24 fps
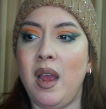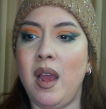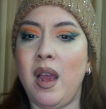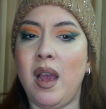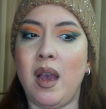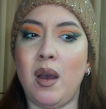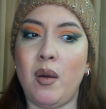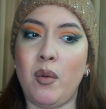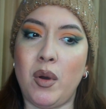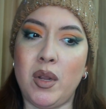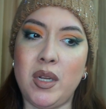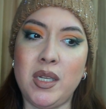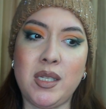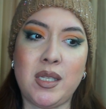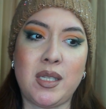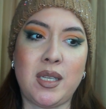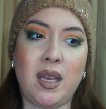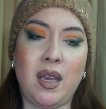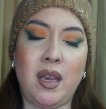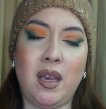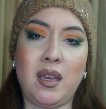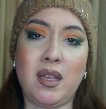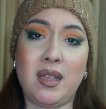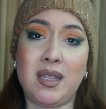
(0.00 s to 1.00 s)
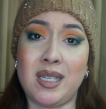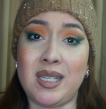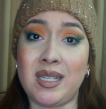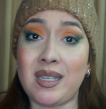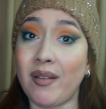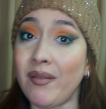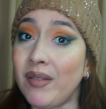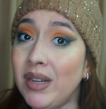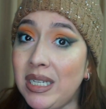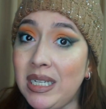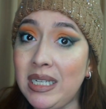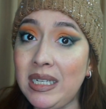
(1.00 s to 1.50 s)
I want to say, in the
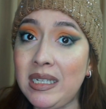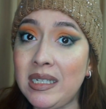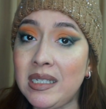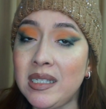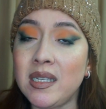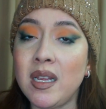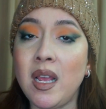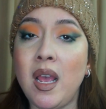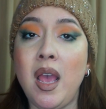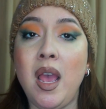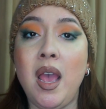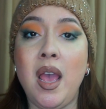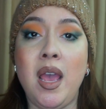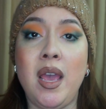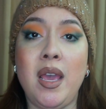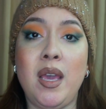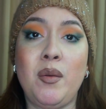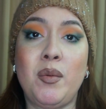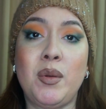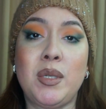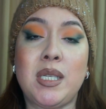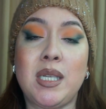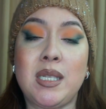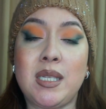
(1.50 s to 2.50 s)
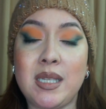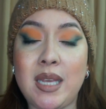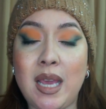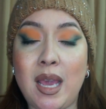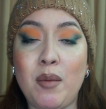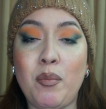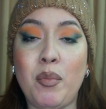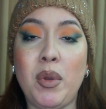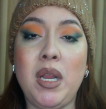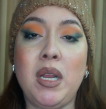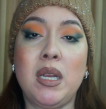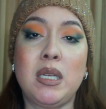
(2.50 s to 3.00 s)
70s. He was
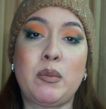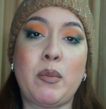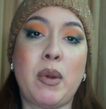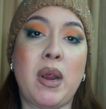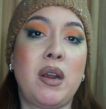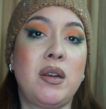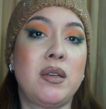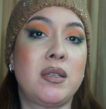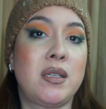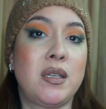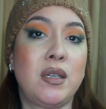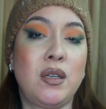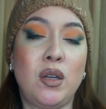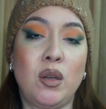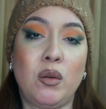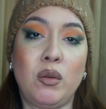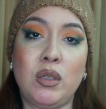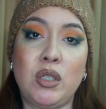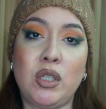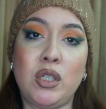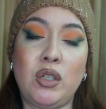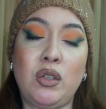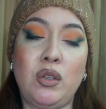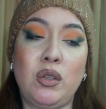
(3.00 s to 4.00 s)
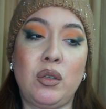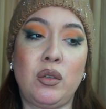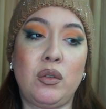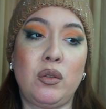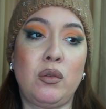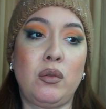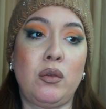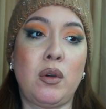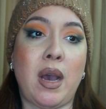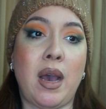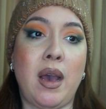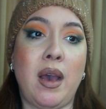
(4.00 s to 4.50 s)
escaping. His parents didn't know what to
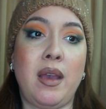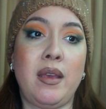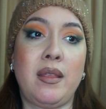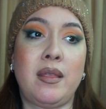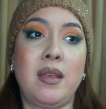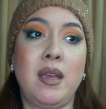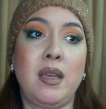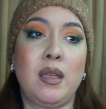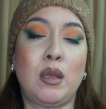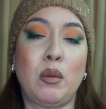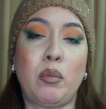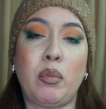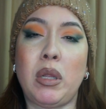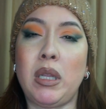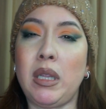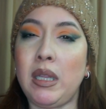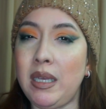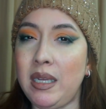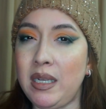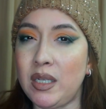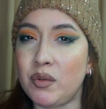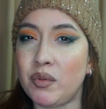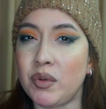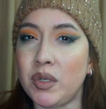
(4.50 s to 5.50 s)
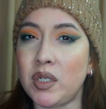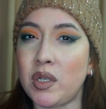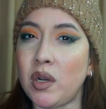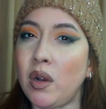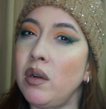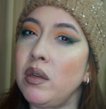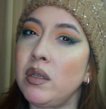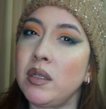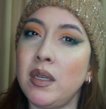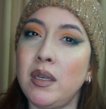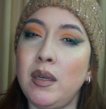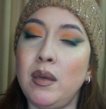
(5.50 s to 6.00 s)
do. I think the police
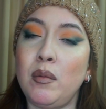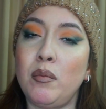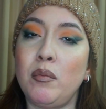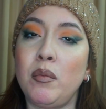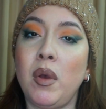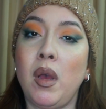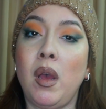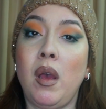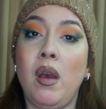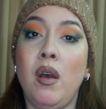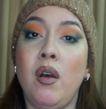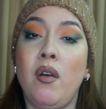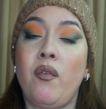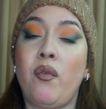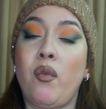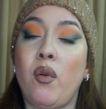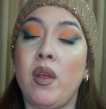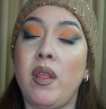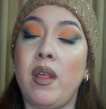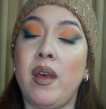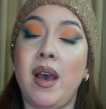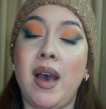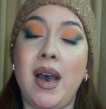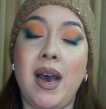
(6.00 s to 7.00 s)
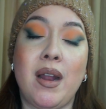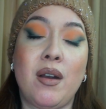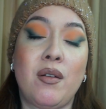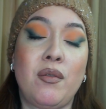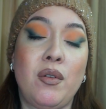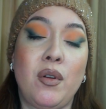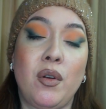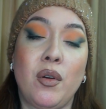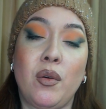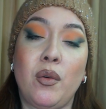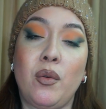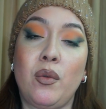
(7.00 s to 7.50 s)
returned him for I don't
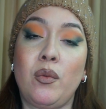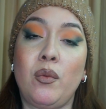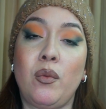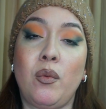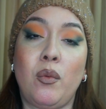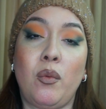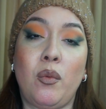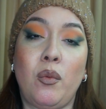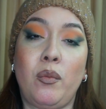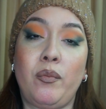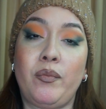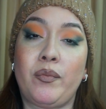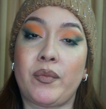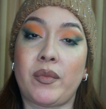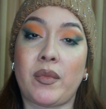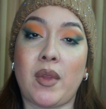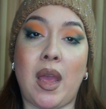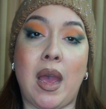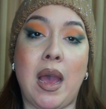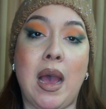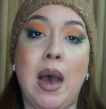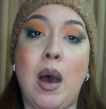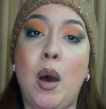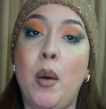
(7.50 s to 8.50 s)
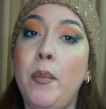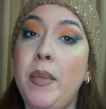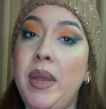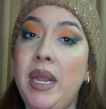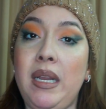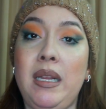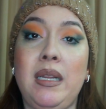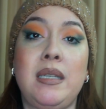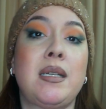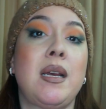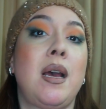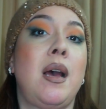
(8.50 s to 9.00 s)
know how
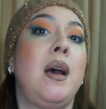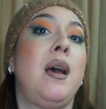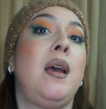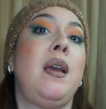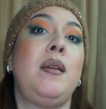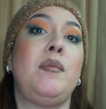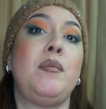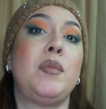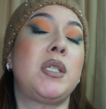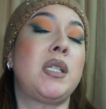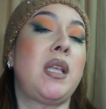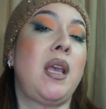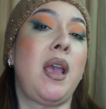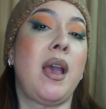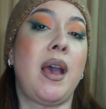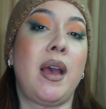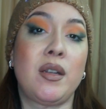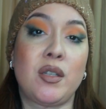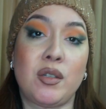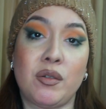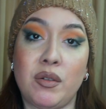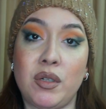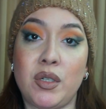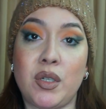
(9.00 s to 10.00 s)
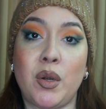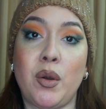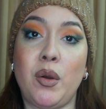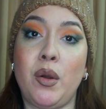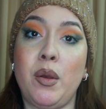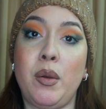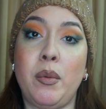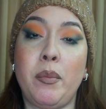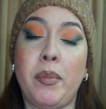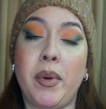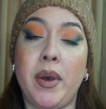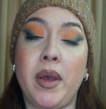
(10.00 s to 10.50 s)
many times they had to return
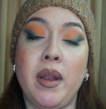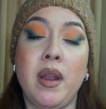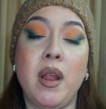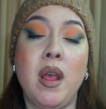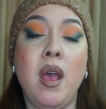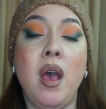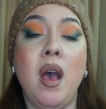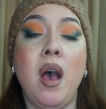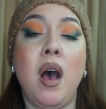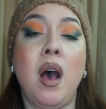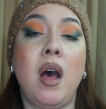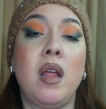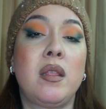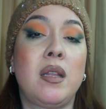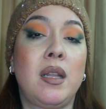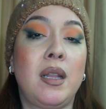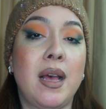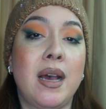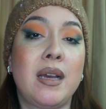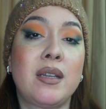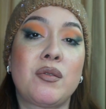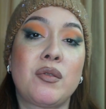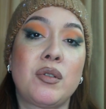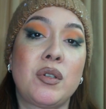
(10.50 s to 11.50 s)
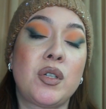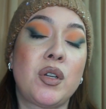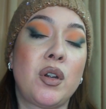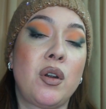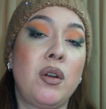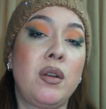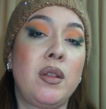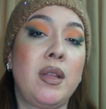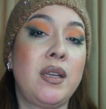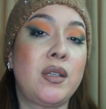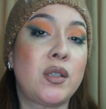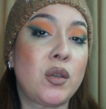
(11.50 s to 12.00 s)
him, but on the last
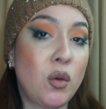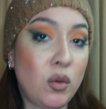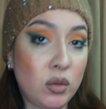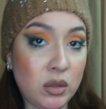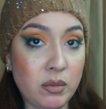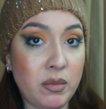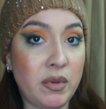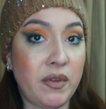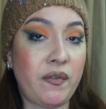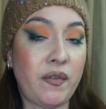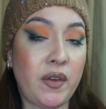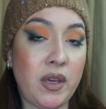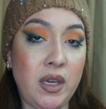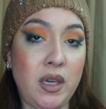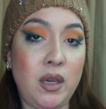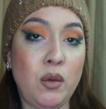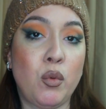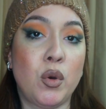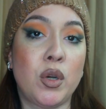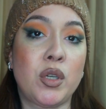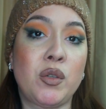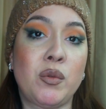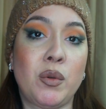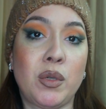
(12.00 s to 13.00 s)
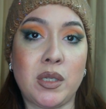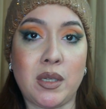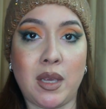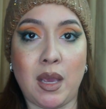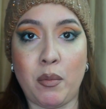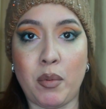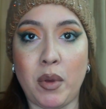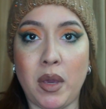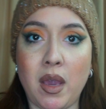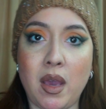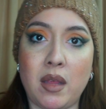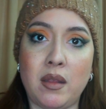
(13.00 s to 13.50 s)
return they told him if he were to
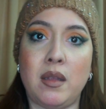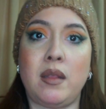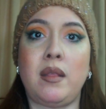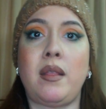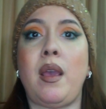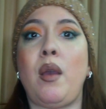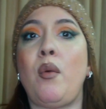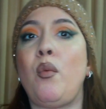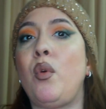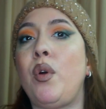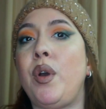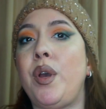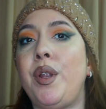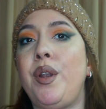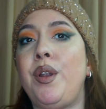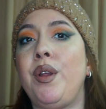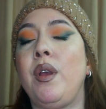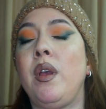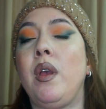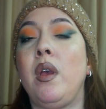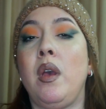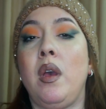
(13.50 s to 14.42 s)
escape again that they would